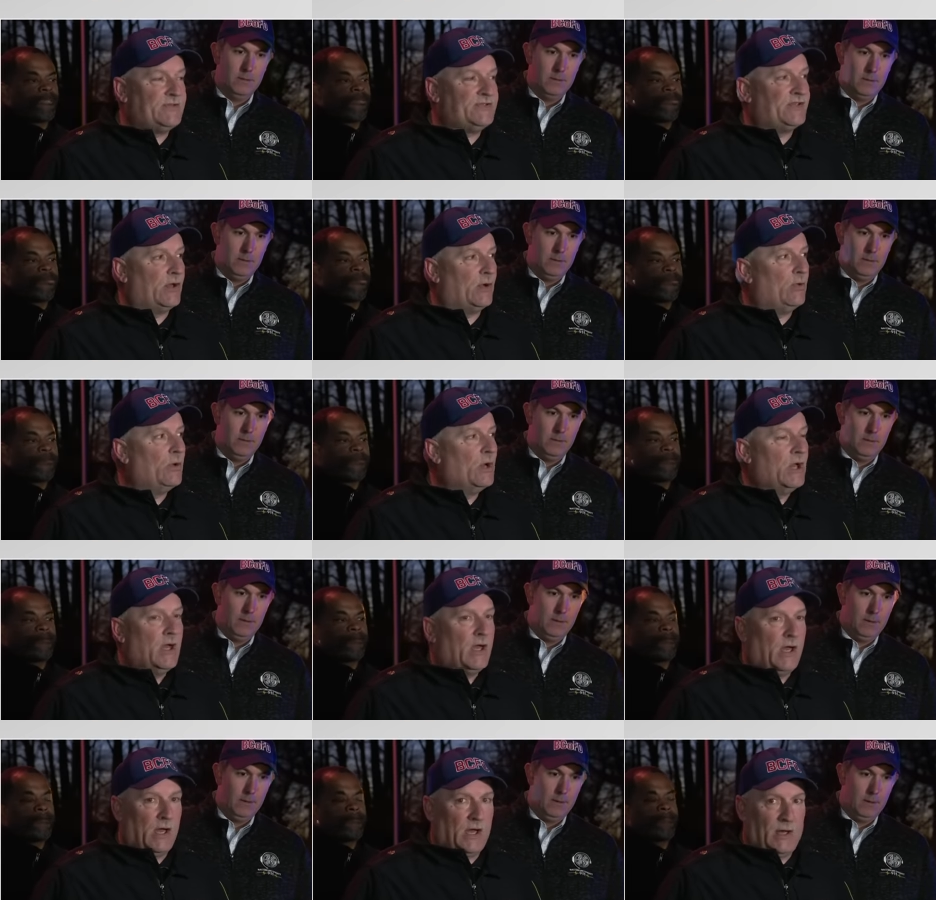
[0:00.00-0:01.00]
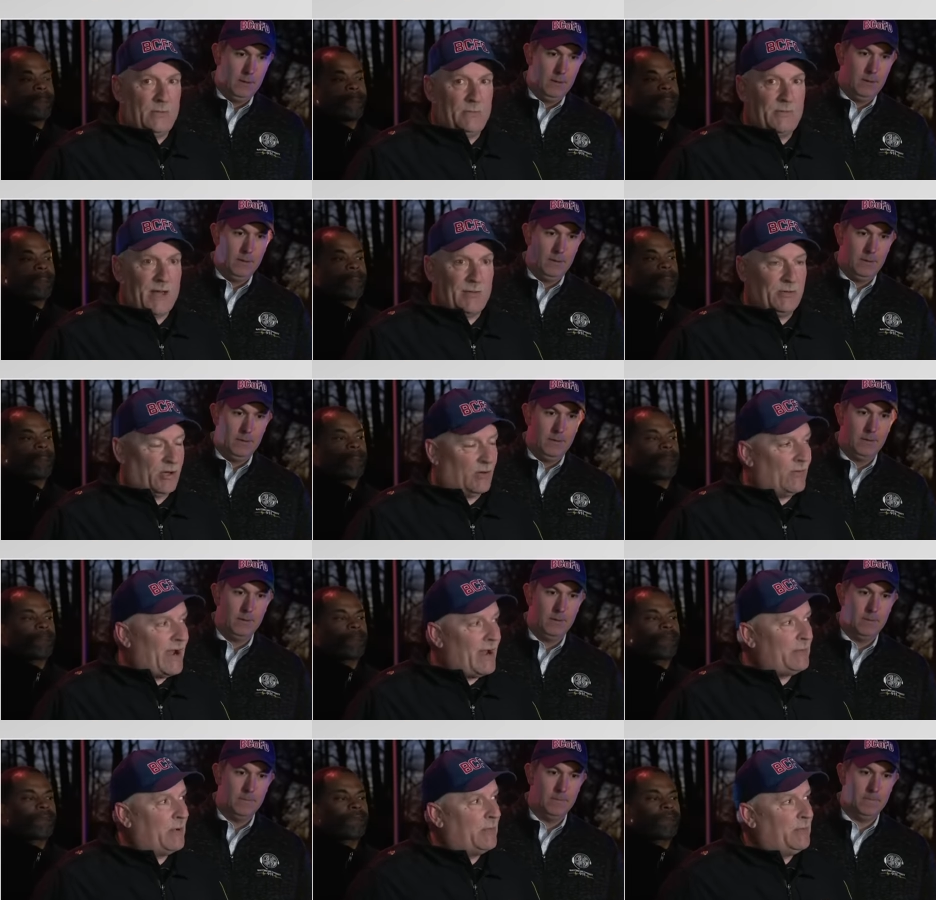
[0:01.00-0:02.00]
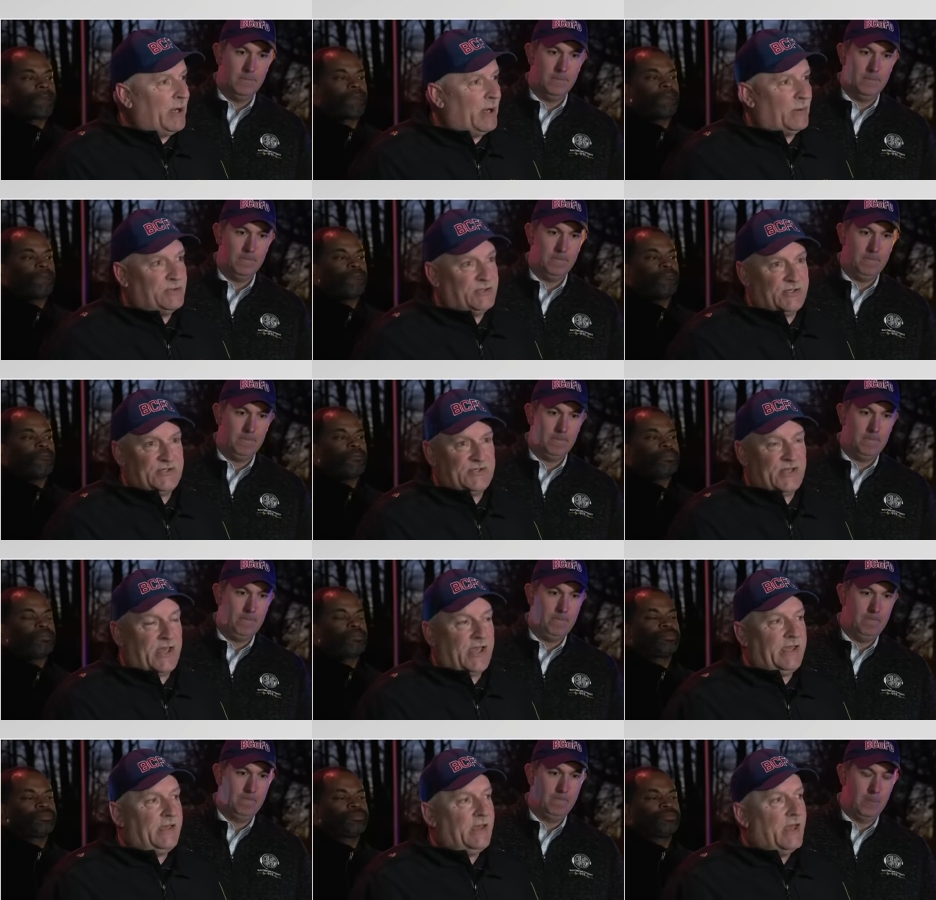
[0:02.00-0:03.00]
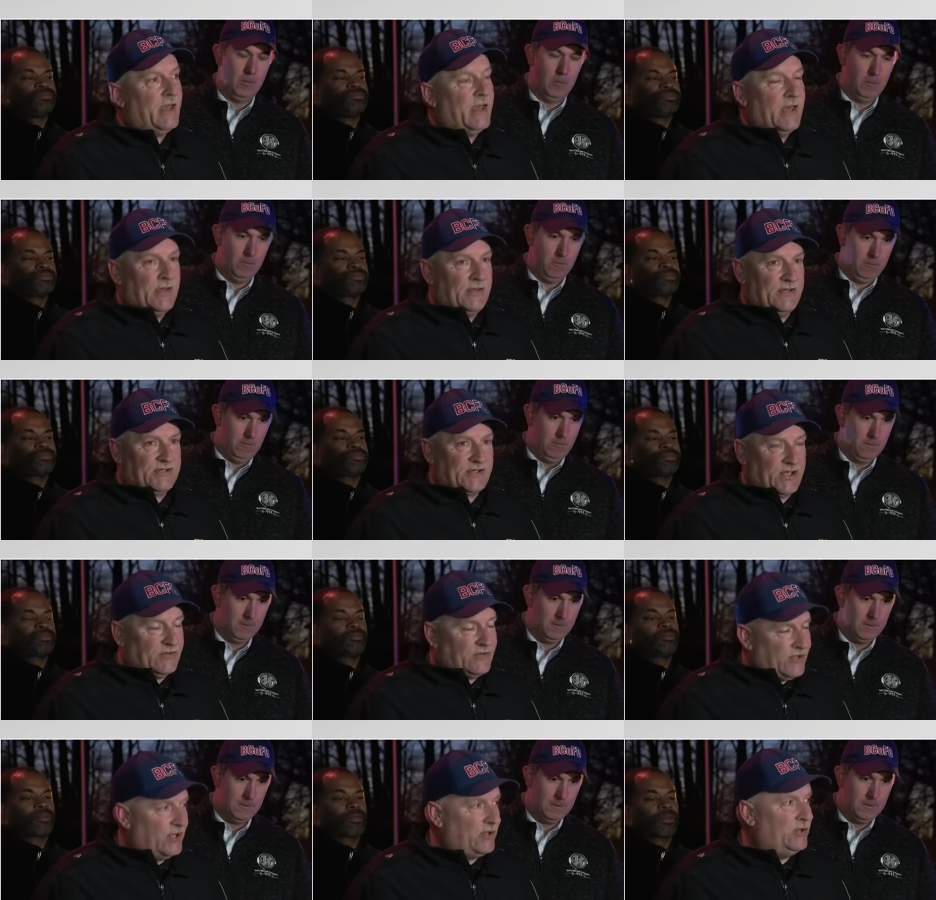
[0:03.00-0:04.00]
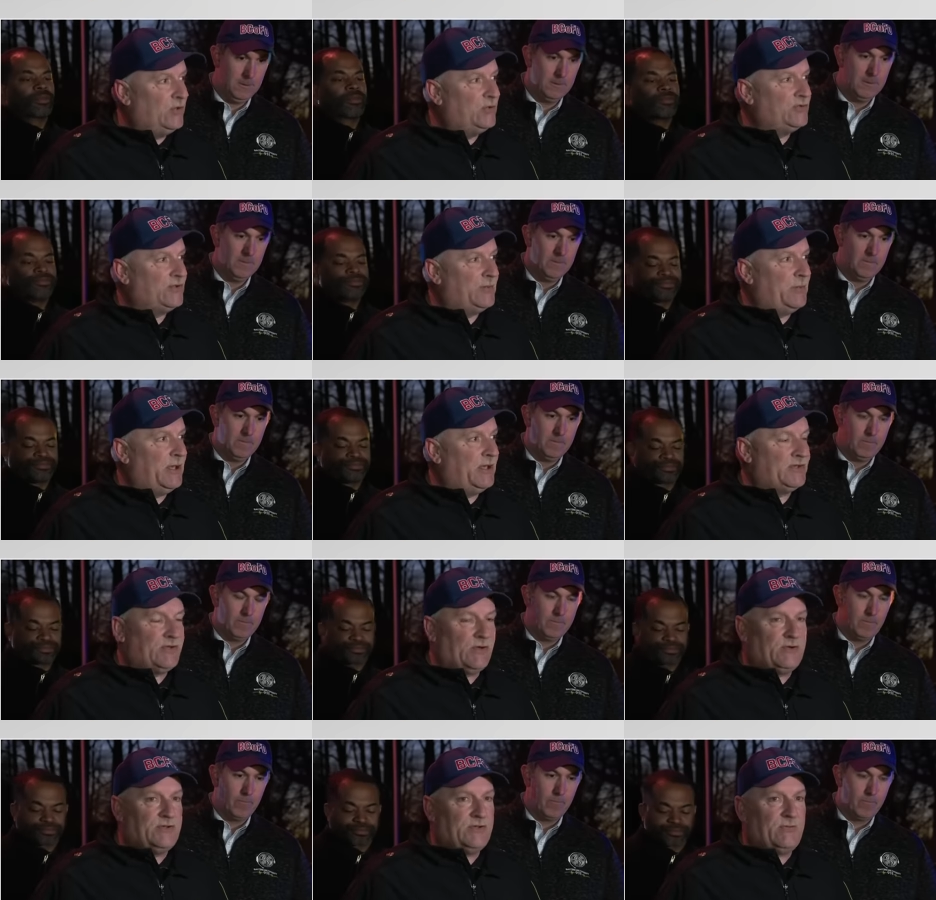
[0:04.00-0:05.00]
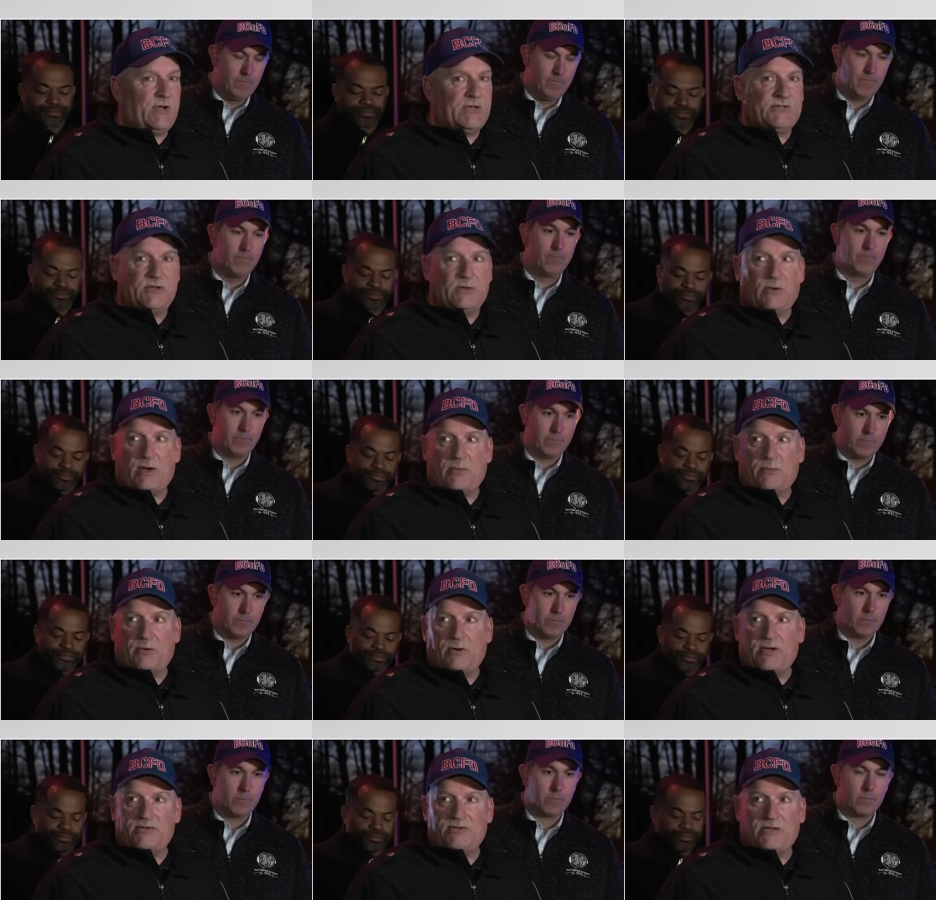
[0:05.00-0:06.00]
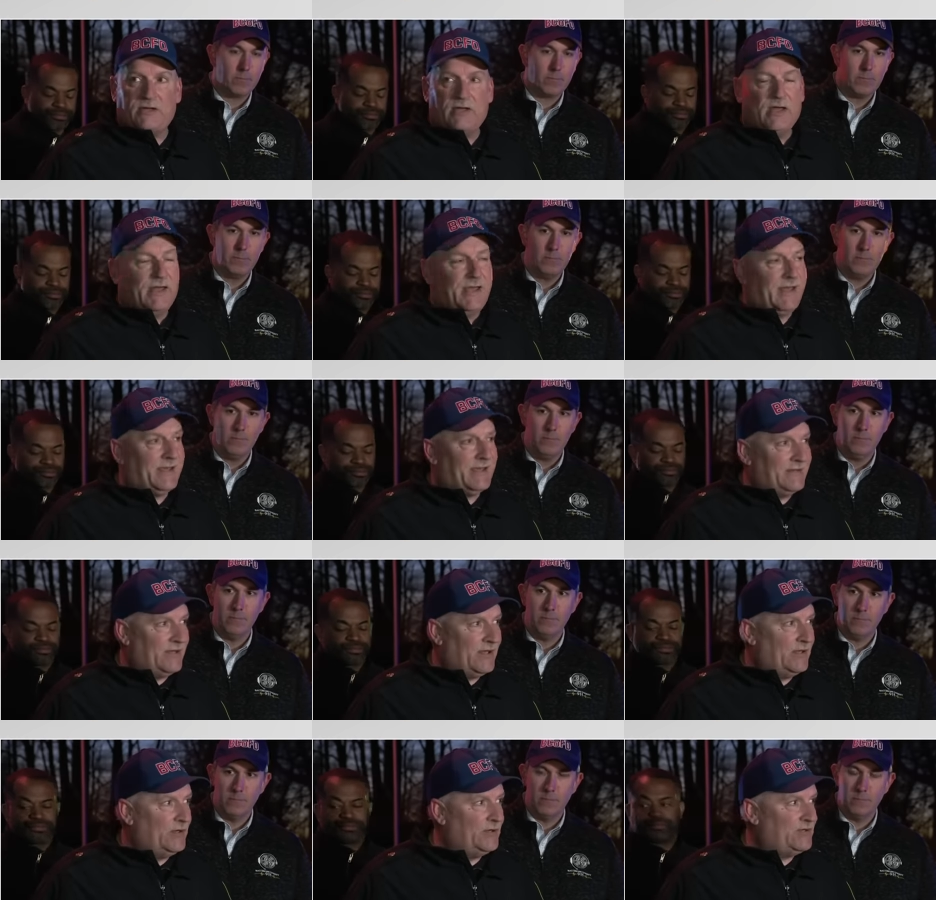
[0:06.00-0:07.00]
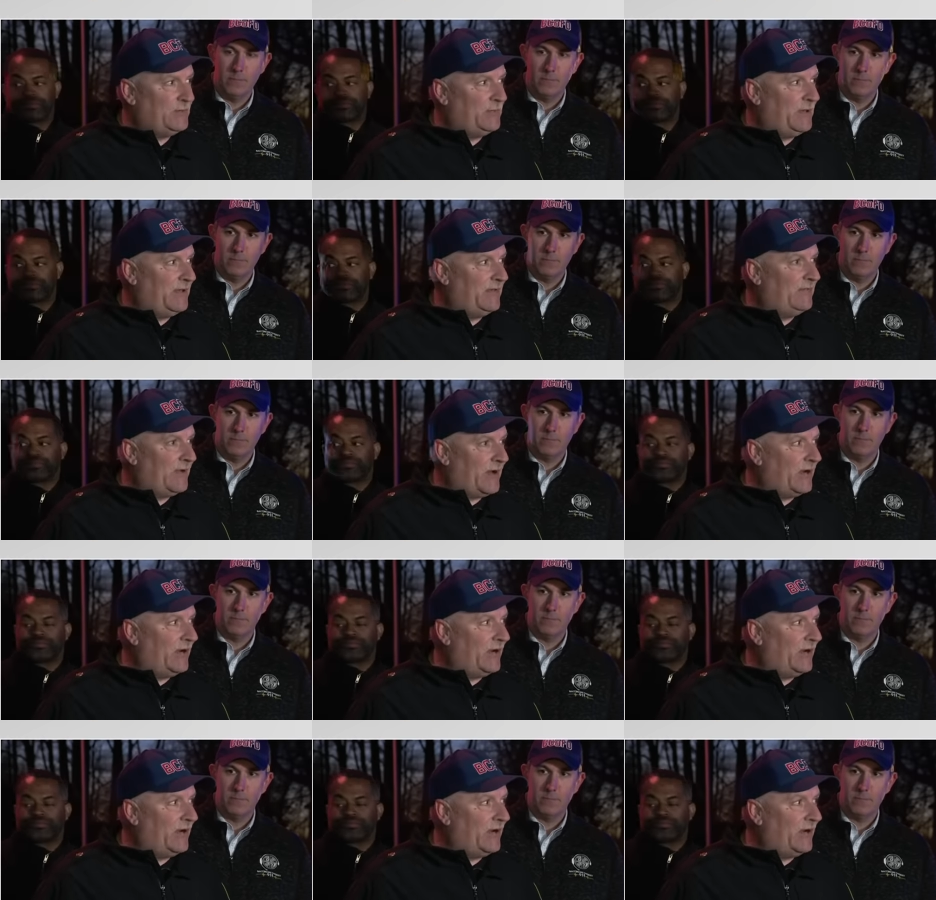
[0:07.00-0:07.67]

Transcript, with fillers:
Speaker 1: So um, I'm going to wrap up here with just saying this continues to be a search and rescue operation. It continues to be a very